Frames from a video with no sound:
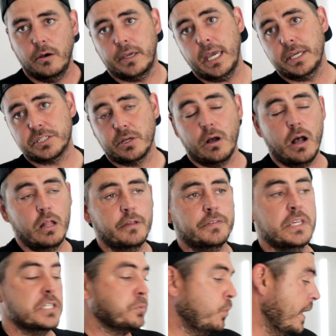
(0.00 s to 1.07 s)
Okay, so all
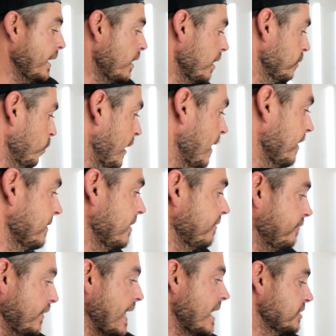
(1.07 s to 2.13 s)
of these went on well. They
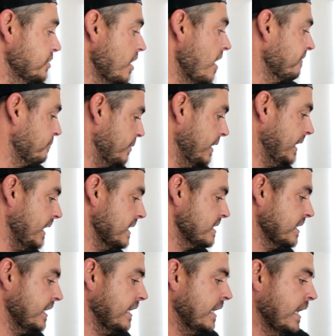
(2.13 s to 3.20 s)
flashed off pretty
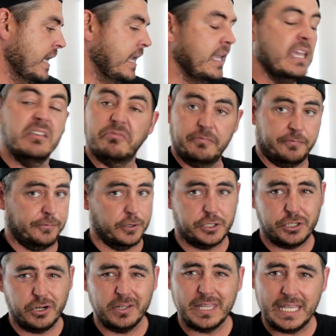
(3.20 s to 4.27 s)
easily. For
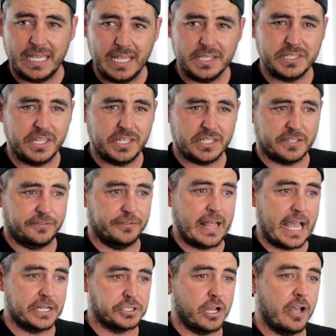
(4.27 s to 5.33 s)
sure, the easiest
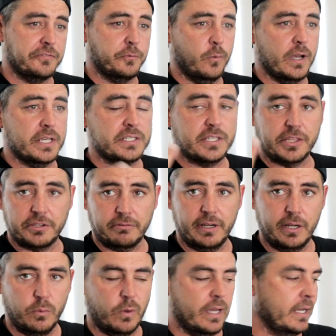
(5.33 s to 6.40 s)
flash off was the
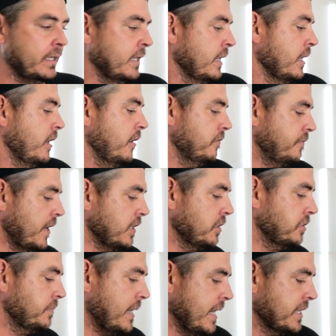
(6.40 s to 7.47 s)
3-in-1,
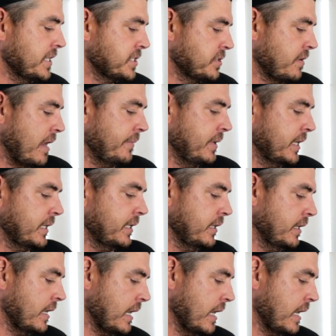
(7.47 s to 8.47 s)
followed by the ceramic